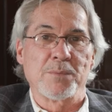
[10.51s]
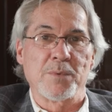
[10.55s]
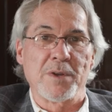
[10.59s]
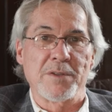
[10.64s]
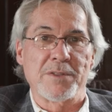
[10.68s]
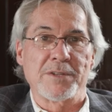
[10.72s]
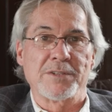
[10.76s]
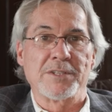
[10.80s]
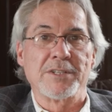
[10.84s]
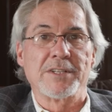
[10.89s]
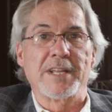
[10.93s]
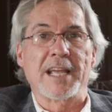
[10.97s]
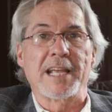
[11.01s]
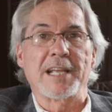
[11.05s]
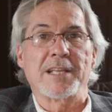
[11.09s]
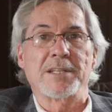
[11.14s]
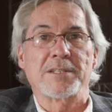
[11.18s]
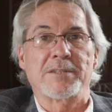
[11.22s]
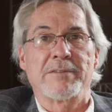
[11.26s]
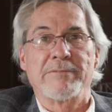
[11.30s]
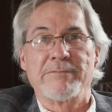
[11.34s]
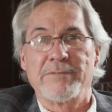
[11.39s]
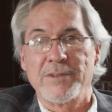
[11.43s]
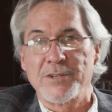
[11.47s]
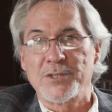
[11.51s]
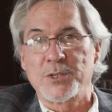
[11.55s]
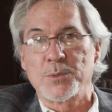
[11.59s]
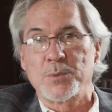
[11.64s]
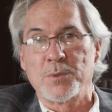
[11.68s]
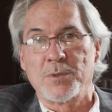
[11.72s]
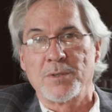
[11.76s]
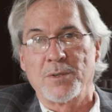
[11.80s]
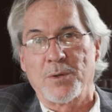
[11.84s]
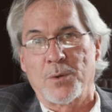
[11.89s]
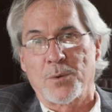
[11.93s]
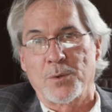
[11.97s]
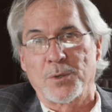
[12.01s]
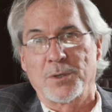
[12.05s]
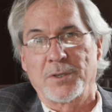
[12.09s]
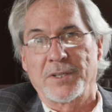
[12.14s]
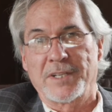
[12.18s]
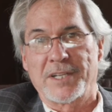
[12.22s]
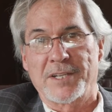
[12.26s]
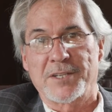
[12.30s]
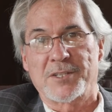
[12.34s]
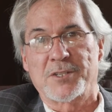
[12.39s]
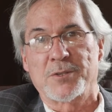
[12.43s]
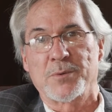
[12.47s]
with today's Visual Oral
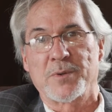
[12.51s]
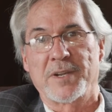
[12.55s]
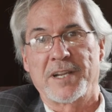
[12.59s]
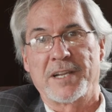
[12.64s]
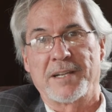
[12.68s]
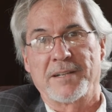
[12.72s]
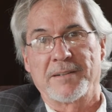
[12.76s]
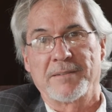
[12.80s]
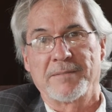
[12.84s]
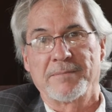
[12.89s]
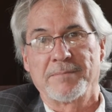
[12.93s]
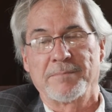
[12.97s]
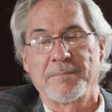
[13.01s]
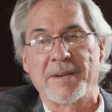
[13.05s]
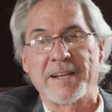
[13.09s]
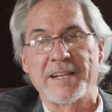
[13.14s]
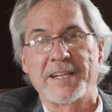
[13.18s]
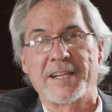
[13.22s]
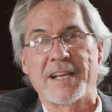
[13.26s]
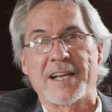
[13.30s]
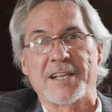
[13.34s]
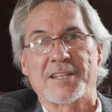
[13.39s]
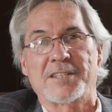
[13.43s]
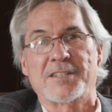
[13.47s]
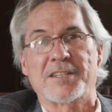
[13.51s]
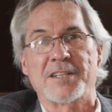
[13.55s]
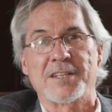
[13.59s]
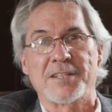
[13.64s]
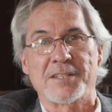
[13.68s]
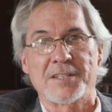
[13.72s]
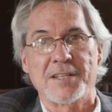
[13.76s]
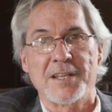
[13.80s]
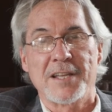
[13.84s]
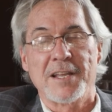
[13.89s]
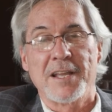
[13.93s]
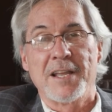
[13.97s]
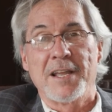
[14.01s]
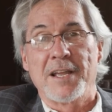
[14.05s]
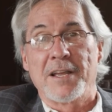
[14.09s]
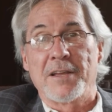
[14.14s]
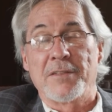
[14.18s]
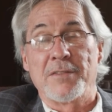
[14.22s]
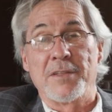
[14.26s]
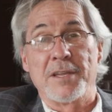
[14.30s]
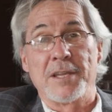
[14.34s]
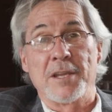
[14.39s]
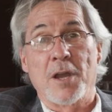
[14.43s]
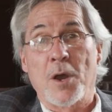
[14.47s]
History. My guest is
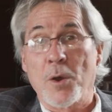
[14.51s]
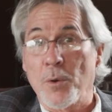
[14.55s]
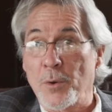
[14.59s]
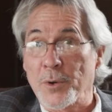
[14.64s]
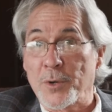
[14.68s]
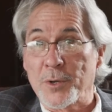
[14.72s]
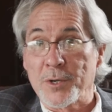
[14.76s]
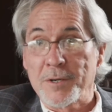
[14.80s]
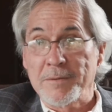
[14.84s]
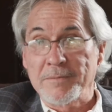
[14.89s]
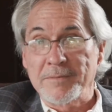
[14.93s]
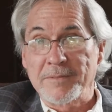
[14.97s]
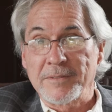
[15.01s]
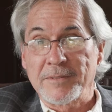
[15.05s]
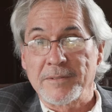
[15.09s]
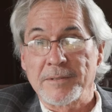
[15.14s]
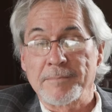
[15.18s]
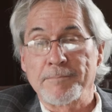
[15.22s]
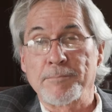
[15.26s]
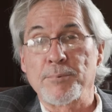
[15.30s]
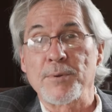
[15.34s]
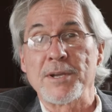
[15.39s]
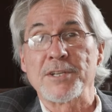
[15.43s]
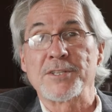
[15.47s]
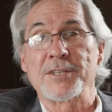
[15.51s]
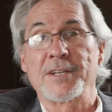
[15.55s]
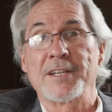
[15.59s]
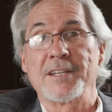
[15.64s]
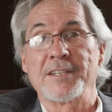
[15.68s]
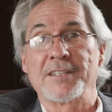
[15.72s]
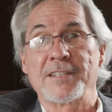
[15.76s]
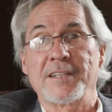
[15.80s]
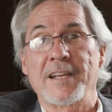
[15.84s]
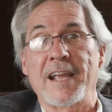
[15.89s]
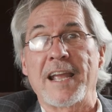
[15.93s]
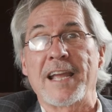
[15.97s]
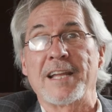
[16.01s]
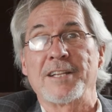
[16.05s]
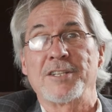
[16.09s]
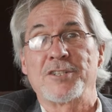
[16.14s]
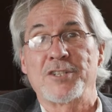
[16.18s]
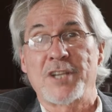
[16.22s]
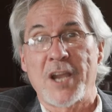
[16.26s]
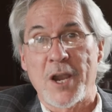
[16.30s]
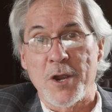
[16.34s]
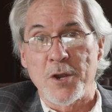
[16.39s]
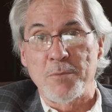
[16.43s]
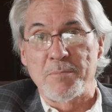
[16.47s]
the owner, president, and
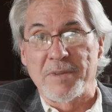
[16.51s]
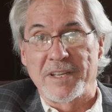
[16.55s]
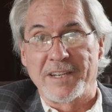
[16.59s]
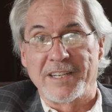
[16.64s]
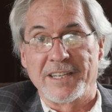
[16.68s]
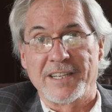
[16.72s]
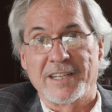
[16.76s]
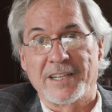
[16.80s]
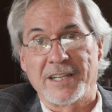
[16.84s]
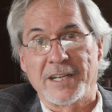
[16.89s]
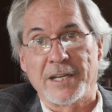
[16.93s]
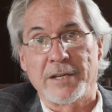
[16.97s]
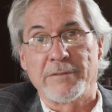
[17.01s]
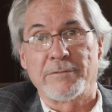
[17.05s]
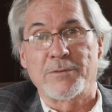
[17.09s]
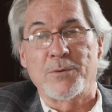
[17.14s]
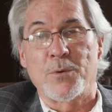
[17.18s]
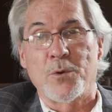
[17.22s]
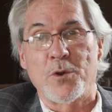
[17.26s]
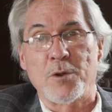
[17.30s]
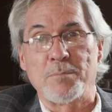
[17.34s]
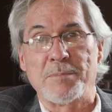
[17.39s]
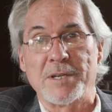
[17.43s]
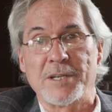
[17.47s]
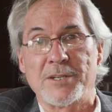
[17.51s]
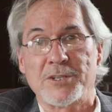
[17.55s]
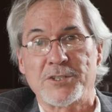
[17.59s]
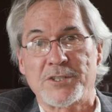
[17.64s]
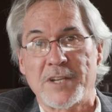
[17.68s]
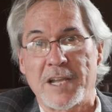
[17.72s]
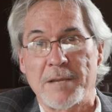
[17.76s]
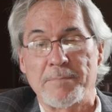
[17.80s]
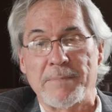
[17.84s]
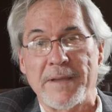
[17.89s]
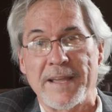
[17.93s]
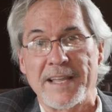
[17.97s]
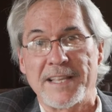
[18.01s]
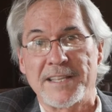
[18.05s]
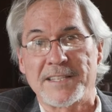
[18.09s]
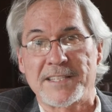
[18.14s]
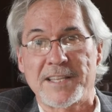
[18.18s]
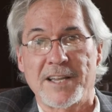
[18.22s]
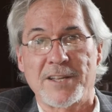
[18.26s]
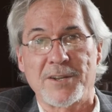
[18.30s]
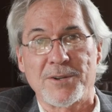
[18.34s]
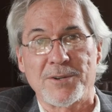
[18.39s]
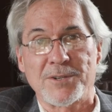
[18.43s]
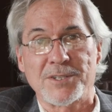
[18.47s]
chairman of Korbel Champagne
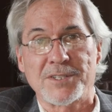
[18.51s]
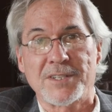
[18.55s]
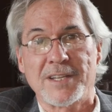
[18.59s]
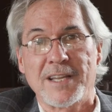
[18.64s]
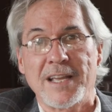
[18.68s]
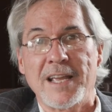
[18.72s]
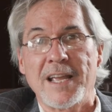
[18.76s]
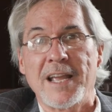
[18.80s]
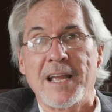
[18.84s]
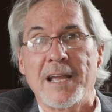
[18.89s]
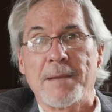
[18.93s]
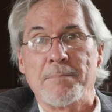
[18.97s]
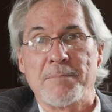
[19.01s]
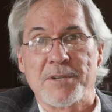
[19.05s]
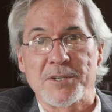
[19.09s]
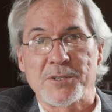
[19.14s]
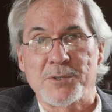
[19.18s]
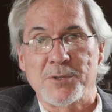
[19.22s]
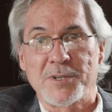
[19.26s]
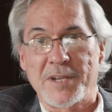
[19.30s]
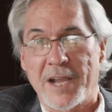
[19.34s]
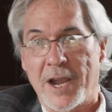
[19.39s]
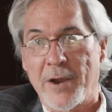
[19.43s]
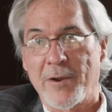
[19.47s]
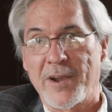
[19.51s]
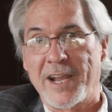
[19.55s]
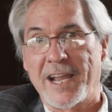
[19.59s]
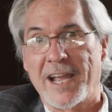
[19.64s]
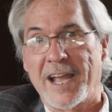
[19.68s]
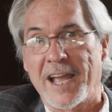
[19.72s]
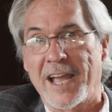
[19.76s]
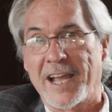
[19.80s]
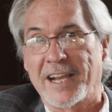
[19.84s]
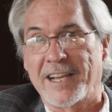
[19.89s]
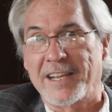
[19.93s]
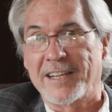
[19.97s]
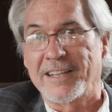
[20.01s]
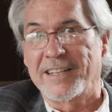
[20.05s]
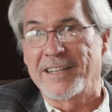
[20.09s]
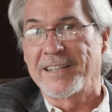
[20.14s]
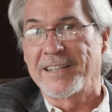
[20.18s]
Cellars, Mr. Gary Heck.